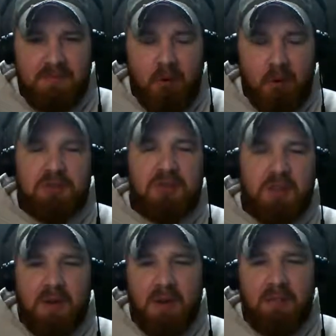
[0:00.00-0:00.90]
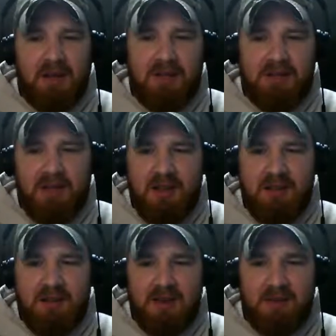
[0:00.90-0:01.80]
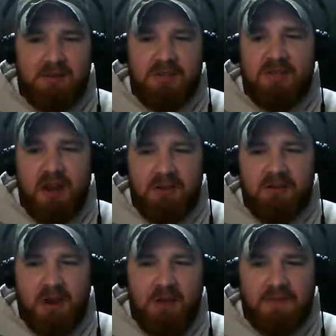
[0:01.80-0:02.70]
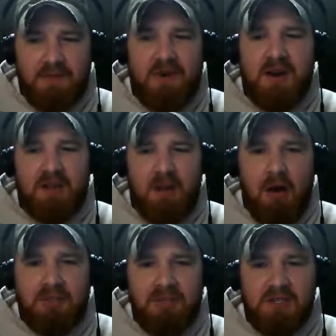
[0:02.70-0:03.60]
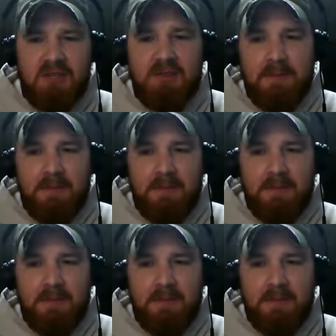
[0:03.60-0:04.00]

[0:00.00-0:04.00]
portion of the population that uses airsoft to train in the off season.